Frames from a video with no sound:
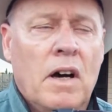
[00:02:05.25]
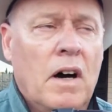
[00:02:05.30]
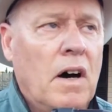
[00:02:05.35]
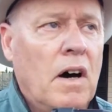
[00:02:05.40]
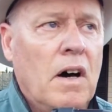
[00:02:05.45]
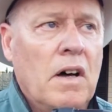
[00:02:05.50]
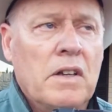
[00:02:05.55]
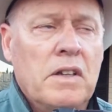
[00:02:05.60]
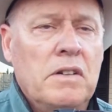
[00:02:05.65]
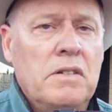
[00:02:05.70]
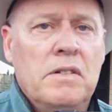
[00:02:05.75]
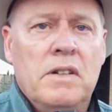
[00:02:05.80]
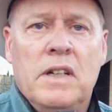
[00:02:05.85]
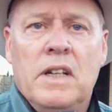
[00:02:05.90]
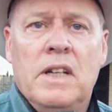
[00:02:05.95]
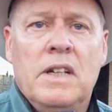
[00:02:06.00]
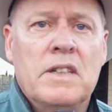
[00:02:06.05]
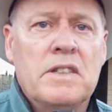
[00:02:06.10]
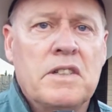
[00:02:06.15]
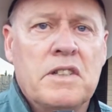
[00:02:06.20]
All you
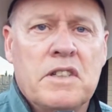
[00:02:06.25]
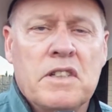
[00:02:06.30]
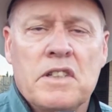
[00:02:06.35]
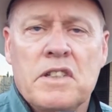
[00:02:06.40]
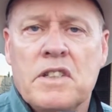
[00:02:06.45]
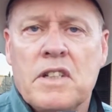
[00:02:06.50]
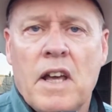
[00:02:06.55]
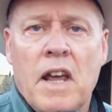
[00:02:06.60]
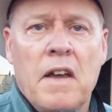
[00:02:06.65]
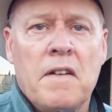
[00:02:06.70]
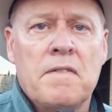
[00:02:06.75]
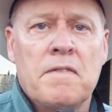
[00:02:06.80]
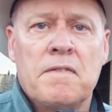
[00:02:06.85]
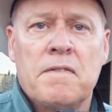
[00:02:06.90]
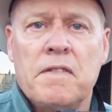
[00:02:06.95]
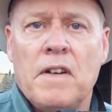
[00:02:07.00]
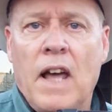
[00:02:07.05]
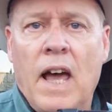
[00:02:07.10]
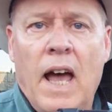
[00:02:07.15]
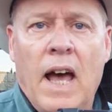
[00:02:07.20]
need is just a
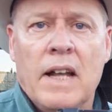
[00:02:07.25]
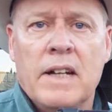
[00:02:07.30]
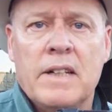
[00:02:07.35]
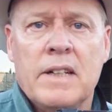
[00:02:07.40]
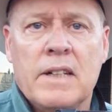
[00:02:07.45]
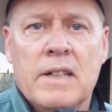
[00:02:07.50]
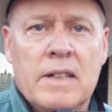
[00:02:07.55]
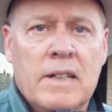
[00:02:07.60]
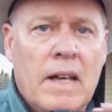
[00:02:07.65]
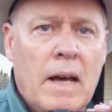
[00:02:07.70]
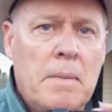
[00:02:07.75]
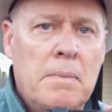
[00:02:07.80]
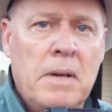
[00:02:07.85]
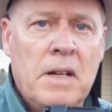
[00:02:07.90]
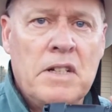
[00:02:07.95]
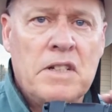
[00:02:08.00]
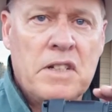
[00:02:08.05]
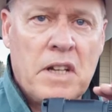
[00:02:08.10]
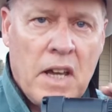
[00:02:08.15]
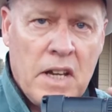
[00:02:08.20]
flat, that
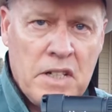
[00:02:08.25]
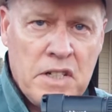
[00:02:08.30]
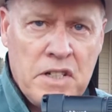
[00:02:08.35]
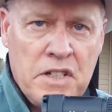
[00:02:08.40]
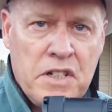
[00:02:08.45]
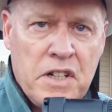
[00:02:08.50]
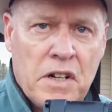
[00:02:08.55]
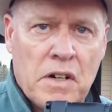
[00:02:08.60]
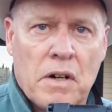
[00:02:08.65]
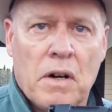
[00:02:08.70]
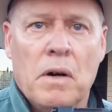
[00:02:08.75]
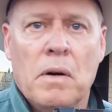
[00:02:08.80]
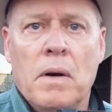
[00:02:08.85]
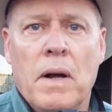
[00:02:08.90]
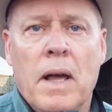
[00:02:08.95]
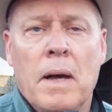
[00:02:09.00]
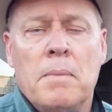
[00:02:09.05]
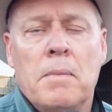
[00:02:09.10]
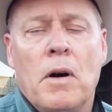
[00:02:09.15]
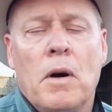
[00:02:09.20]
means a zero
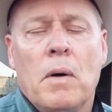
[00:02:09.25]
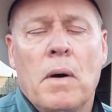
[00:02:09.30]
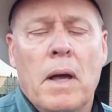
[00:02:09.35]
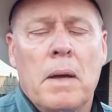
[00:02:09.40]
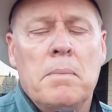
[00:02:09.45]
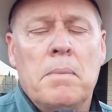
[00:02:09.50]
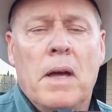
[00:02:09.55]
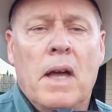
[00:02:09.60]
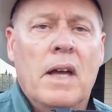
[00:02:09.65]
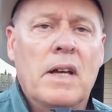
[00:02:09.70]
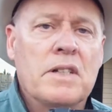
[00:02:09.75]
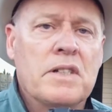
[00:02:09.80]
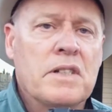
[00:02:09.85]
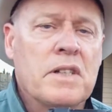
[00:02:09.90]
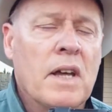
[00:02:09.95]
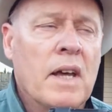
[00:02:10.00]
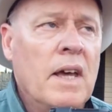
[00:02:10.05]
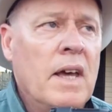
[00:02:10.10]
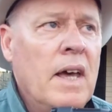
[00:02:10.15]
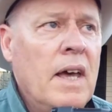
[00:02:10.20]
MOA base.
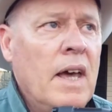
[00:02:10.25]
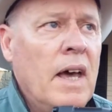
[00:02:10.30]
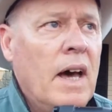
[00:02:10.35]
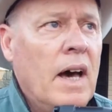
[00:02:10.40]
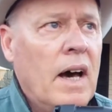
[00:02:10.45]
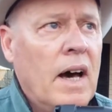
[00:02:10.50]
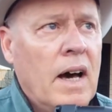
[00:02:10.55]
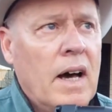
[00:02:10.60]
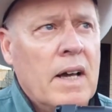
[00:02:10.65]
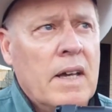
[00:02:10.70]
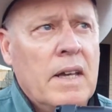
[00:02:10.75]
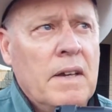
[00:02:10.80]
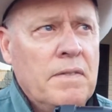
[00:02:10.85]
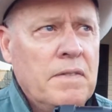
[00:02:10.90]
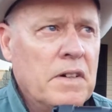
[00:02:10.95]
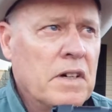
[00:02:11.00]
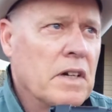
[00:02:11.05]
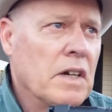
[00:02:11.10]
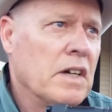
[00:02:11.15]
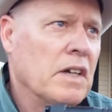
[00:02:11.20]
If
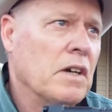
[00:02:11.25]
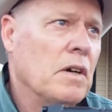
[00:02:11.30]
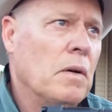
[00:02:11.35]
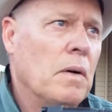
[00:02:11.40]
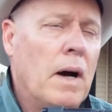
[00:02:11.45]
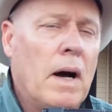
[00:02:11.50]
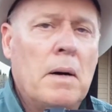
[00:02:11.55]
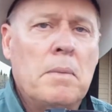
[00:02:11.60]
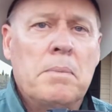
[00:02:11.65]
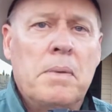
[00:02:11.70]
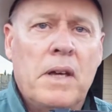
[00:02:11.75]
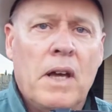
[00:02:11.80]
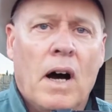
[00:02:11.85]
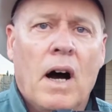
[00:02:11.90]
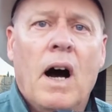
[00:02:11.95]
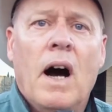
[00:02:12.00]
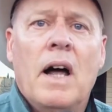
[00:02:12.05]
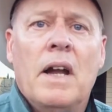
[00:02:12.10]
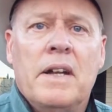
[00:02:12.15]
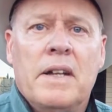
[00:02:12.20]
you're going to go out
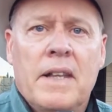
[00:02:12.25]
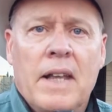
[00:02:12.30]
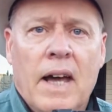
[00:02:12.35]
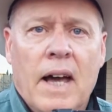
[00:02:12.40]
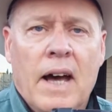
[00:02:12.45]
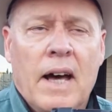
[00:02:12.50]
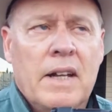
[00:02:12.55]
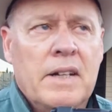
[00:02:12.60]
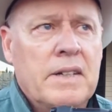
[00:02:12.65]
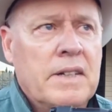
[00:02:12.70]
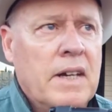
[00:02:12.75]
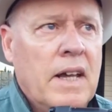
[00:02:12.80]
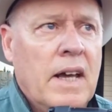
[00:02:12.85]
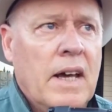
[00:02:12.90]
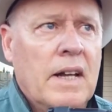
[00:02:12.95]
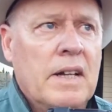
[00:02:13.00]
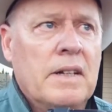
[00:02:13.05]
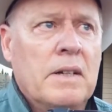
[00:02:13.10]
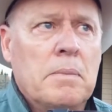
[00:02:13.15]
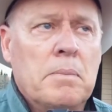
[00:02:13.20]
beyond that
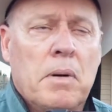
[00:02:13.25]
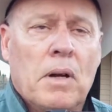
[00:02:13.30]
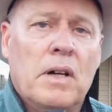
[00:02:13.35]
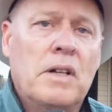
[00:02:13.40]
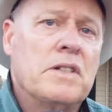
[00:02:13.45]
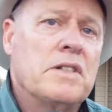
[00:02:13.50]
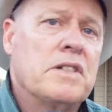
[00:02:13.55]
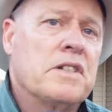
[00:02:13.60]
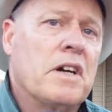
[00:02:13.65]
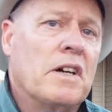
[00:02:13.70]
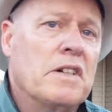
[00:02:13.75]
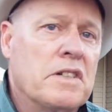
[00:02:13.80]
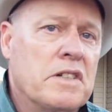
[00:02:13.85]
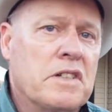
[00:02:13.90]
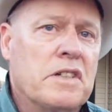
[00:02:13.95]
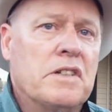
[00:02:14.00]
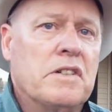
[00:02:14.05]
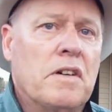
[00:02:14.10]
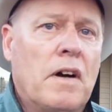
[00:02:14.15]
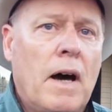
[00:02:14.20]
and the bullet starts
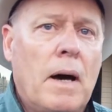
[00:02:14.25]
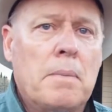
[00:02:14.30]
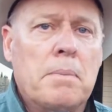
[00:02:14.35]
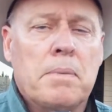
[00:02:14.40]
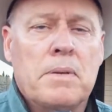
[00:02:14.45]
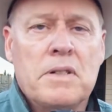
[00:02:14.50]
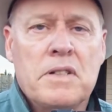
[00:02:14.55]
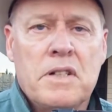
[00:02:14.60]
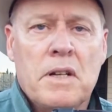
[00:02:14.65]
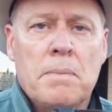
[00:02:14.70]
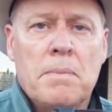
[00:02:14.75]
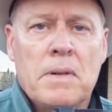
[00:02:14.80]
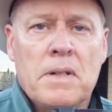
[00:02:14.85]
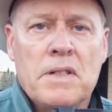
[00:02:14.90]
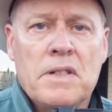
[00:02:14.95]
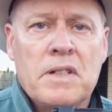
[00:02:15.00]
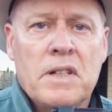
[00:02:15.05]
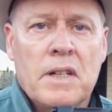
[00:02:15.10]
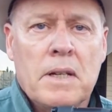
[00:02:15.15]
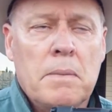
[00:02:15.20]
to drop
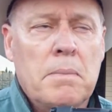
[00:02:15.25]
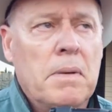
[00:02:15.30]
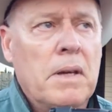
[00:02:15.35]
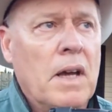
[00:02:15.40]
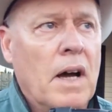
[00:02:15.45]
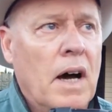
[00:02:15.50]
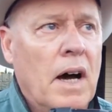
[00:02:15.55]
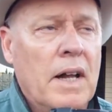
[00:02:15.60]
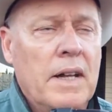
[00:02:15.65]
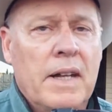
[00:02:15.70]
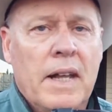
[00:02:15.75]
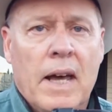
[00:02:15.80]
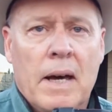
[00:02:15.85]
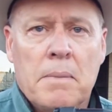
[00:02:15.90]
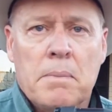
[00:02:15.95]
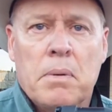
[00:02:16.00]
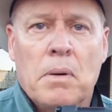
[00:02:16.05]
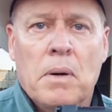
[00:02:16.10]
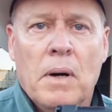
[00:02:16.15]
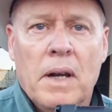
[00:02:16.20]
precipitously beyond
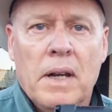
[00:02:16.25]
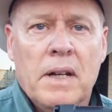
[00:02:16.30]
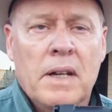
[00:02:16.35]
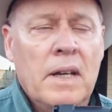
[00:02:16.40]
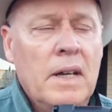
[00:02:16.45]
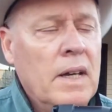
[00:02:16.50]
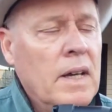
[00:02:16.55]
that point,